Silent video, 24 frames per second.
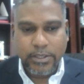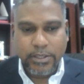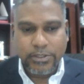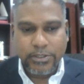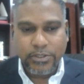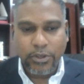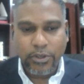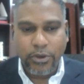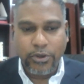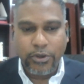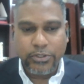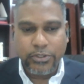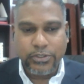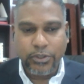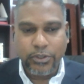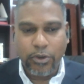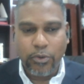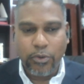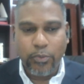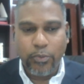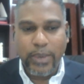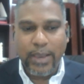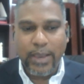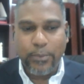
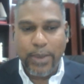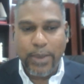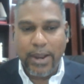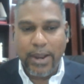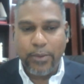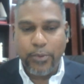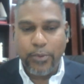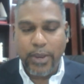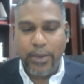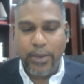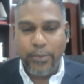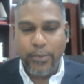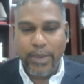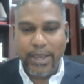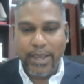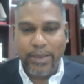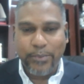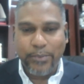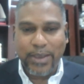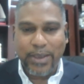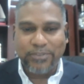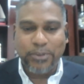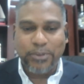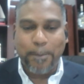So we
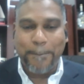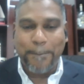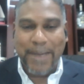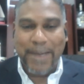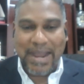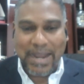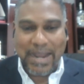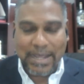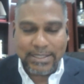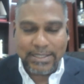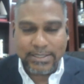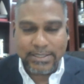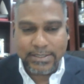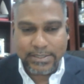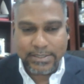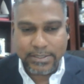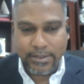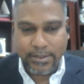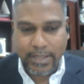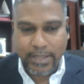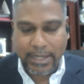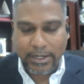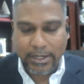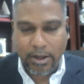have to balance
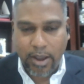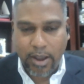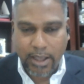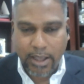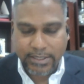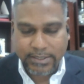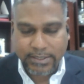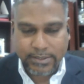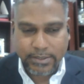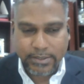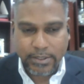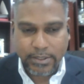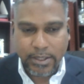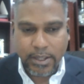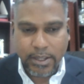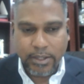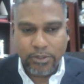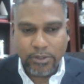that cost